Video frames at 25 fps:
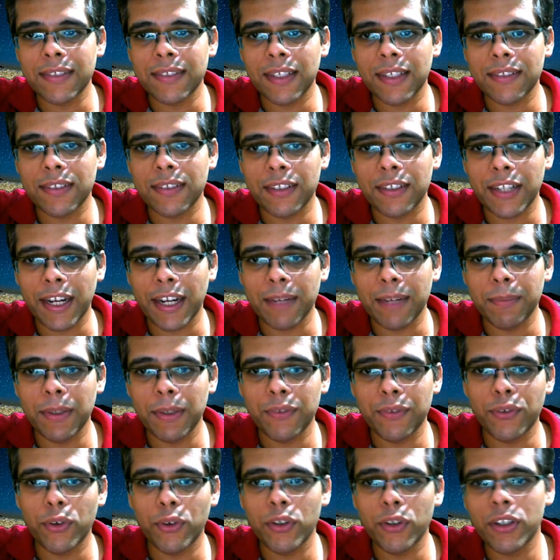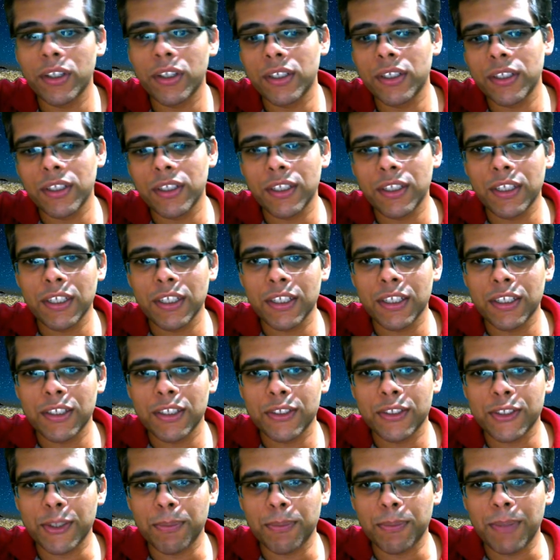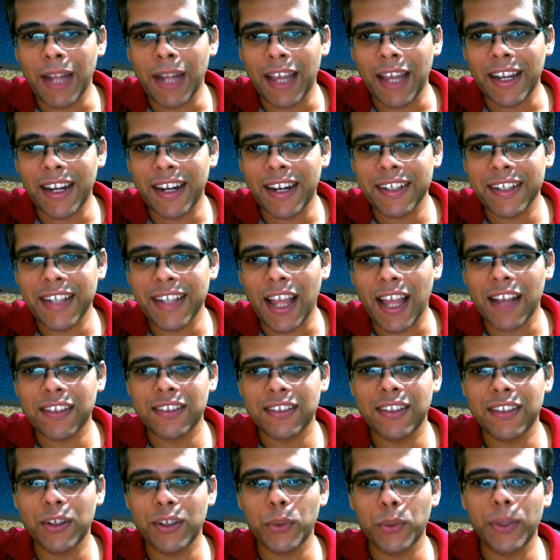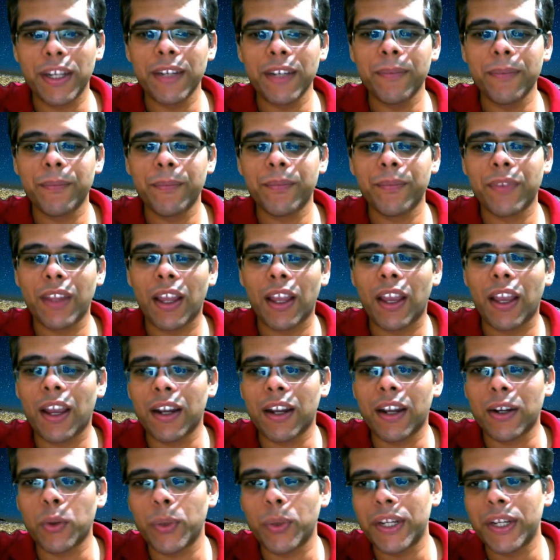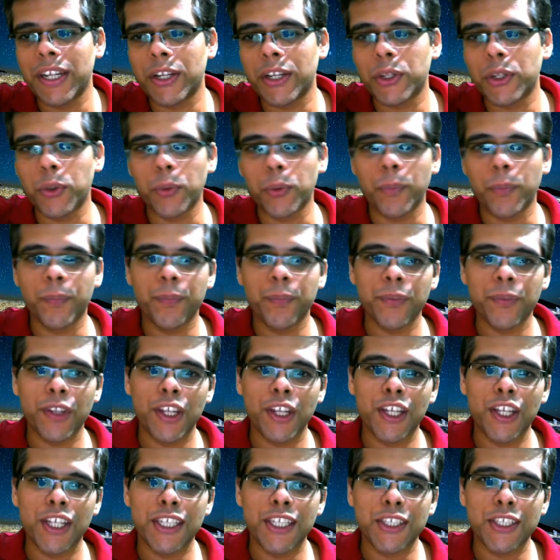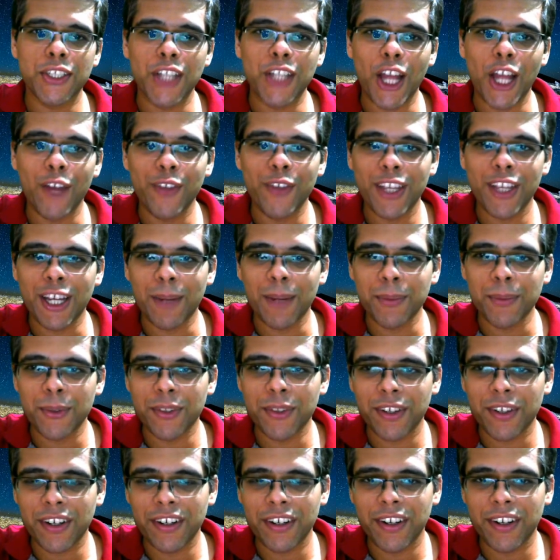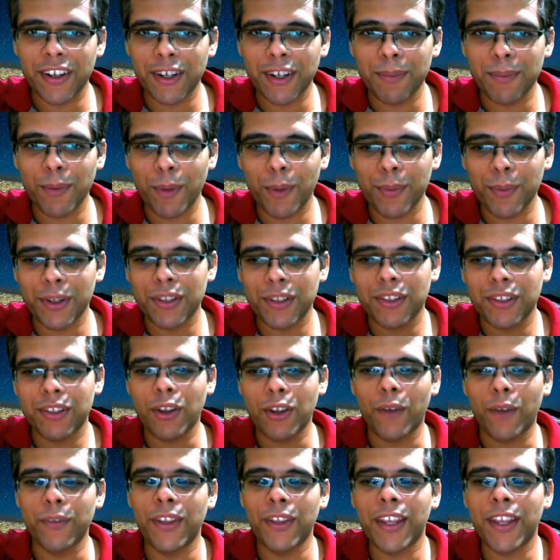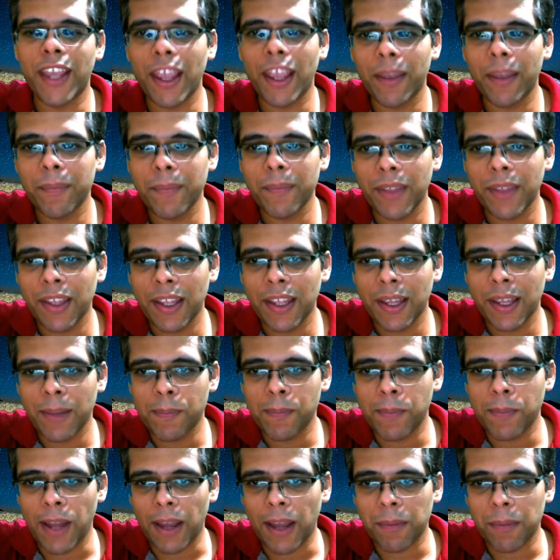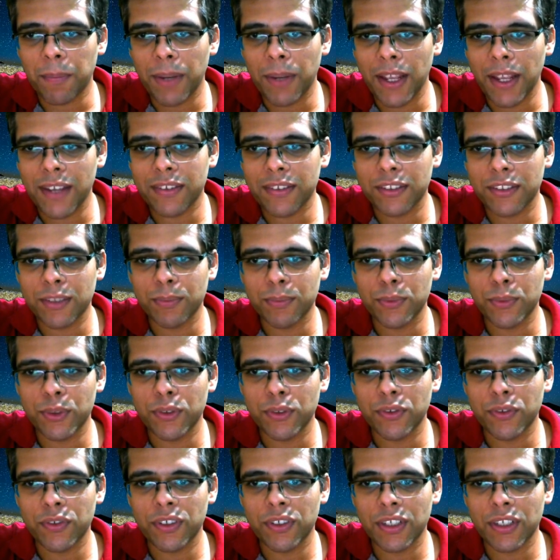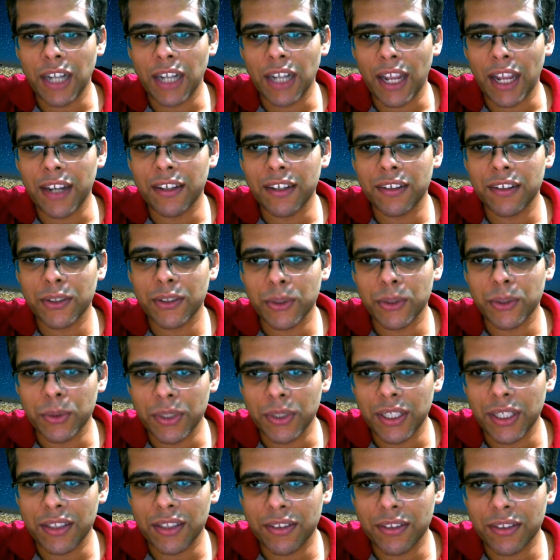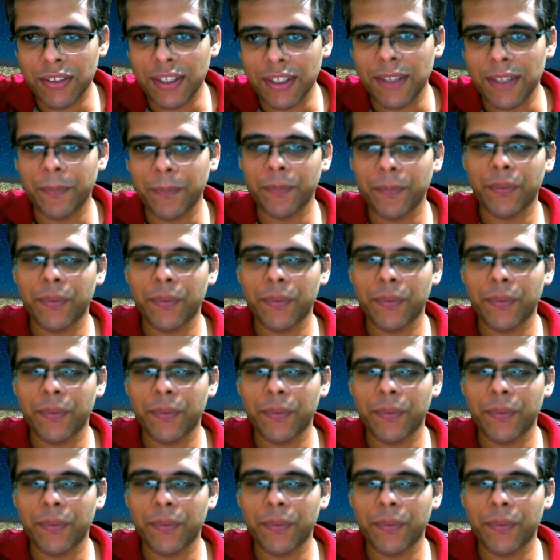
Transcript: e6, and knight b4. So black attacks the queen and queen e2. So now we come to the critical moment of the game. Black plays the move knight to d3.